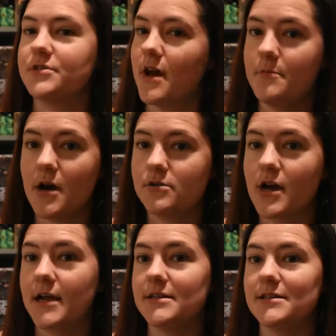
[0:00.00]
I'm not
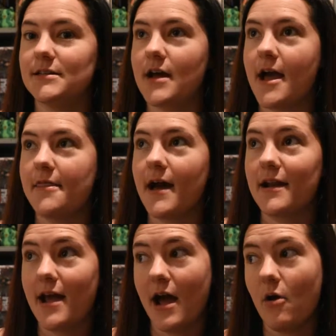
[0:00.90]
trying to deny
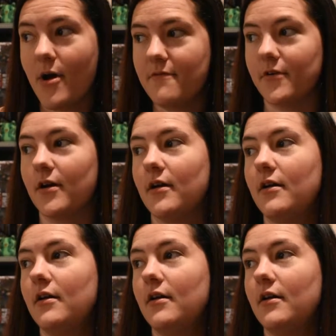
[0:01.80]
that. However,